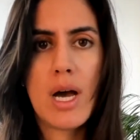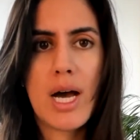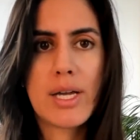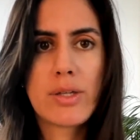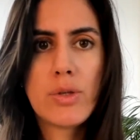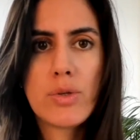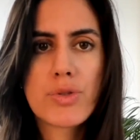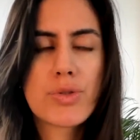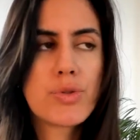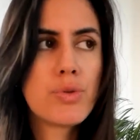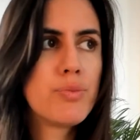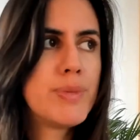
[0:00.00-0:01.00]
I used
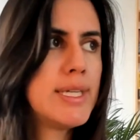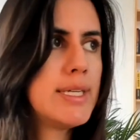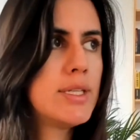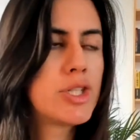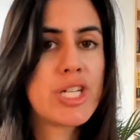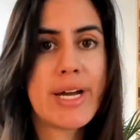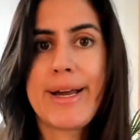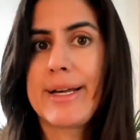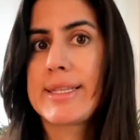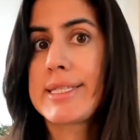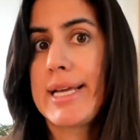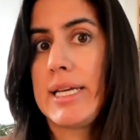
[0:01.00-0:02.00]
to be shy
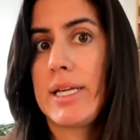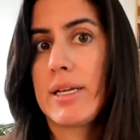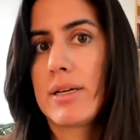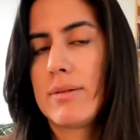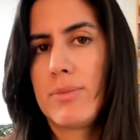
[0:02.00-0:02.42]
at selling,